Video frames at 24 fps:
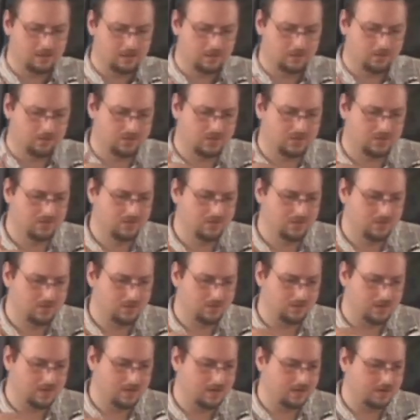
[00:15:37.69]
you,
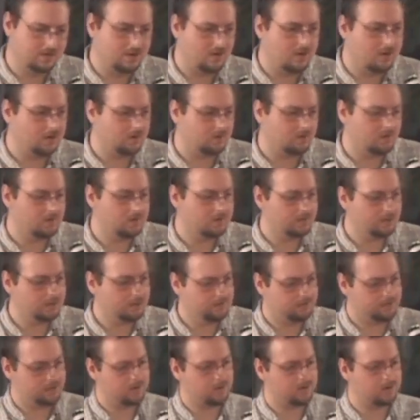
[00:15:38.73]
you're in a dark room
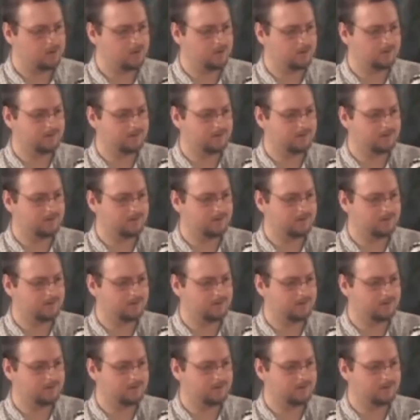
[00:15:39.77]
and you turn